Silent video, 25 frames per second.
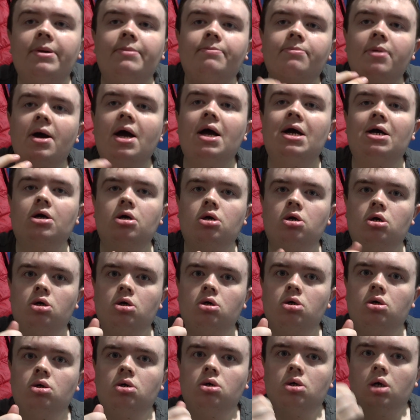be better
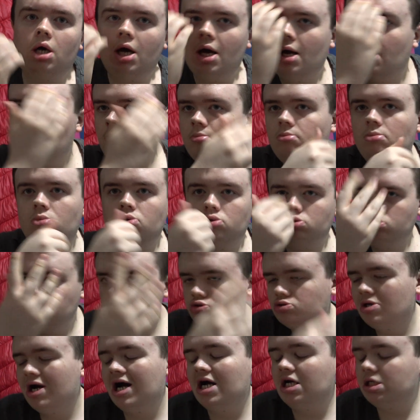at
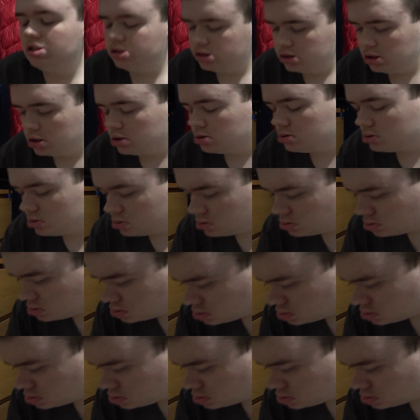moisturising